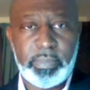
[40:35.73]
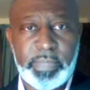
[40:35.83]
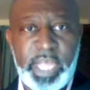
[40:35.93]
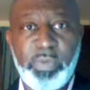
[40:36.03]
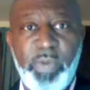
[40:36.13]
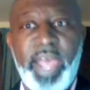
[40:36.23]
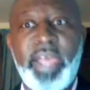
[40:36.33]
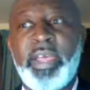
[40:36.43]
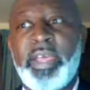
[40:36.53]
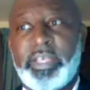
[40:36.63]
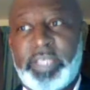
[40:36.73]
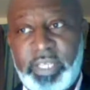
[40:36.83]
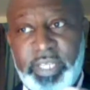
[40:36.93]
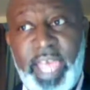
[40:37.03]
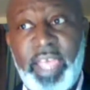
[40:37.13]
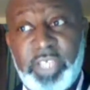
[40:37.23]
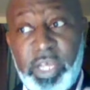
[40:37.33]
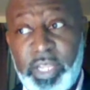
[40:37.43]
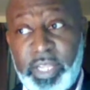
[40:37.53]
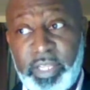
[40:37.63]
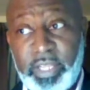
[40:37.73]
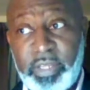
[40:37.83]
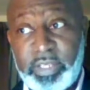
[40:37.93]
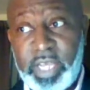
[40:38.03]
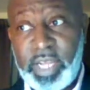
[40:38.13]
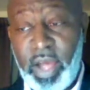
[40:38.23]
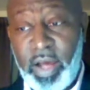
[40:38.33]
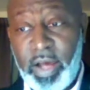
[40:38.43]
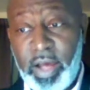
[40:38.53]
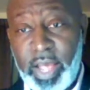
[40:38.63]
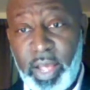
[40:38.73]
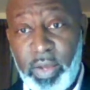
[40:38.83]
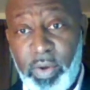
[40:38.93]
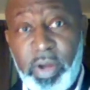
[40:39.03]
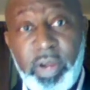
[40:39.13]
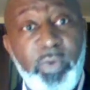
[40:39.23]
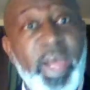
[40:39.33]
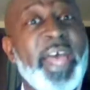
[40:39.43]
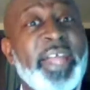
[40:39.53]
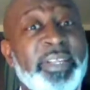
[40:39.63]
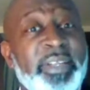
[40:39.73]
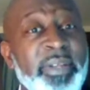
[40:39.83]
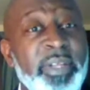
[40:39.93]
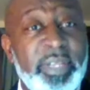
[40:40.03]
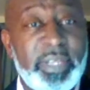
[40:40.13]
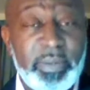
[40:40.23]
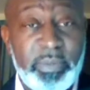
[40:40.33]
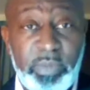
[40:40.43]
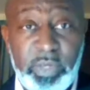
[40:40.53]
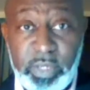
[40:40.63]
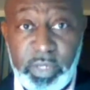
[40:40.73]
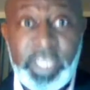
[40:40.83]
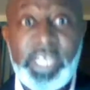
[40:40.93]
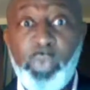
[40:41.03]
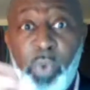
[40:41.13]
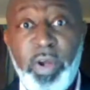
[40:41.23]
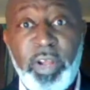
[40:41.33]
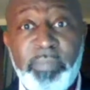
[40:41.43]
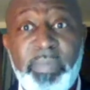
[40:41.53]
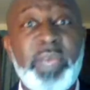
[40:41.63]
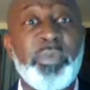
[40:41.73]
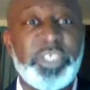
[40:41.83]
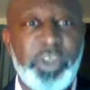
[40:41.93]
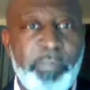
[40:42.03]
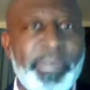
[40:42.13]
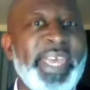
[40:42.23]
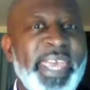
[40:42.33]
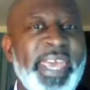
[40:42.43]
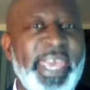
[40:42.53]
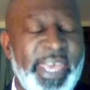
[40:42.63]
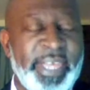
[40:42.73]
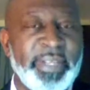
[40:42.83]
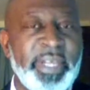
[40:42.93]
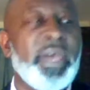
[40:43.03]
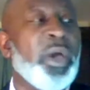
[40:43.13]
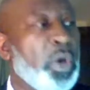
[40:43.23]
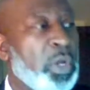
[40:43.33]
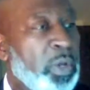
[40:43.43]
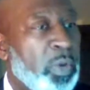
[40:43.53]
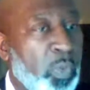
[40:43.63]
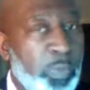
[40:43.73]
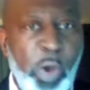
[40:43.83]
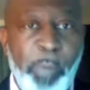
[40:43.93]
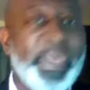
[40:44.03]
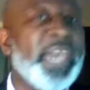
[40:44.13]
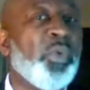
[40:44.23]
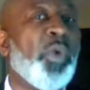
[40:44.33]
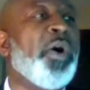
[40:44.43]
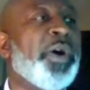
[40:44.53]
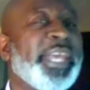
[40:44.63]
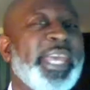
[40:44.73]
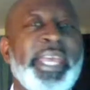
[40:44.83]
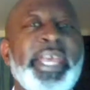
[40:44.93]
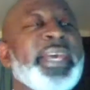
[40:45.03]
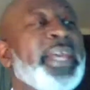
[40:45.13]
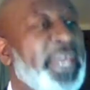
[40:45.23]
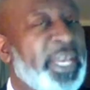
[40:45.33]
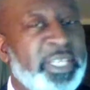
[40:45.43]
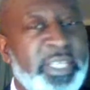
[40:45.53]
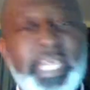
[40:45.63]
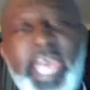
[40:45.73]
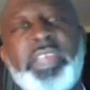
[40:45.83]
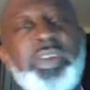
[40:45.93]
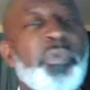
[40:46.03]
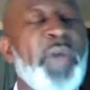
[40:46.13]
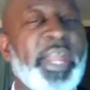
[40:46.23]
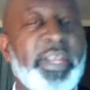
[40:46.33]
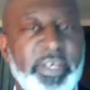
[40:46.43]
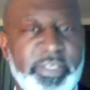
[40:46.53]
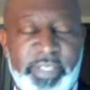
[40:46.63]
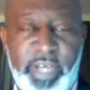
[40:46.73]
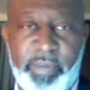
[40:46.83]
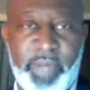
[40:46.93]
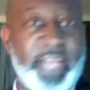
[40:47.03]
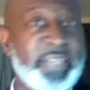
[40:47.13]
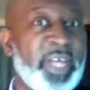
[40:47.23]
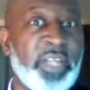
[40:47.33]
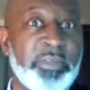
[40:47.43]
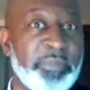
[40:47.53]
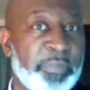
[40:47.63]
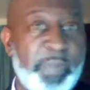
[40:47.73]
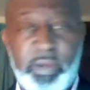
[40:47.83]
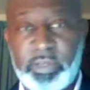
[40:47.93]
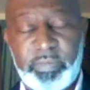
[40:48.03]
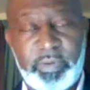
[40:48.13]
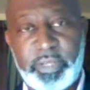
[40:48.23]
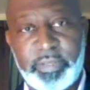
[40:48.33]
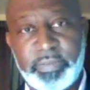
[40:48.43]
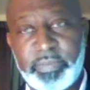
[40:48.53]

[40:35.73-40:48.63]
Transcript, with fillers: That's right. She take she she uh going around the world and mean with your big head, your big water head, and she take you around in her stomach. I ain't talking to my spiritual brother.